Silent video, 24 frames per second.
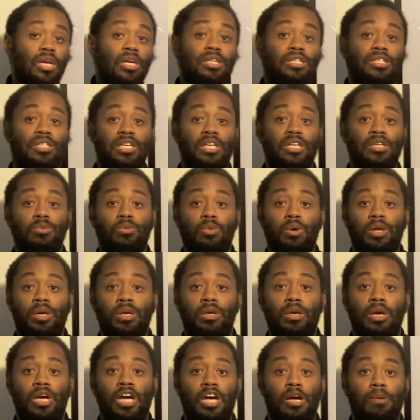indeed
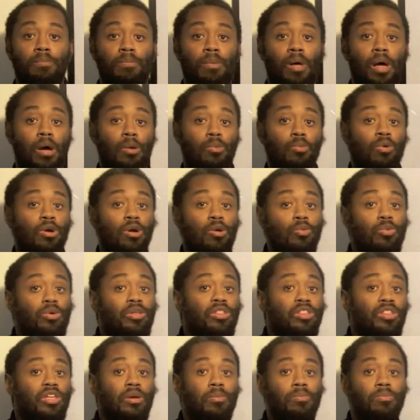when um, I work
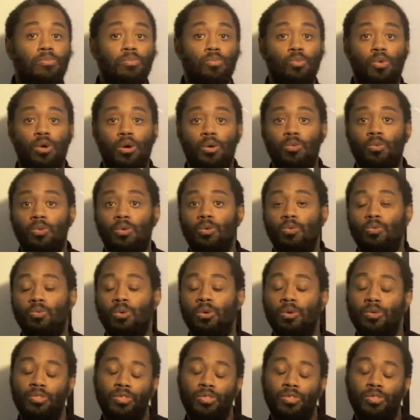with them, what, what,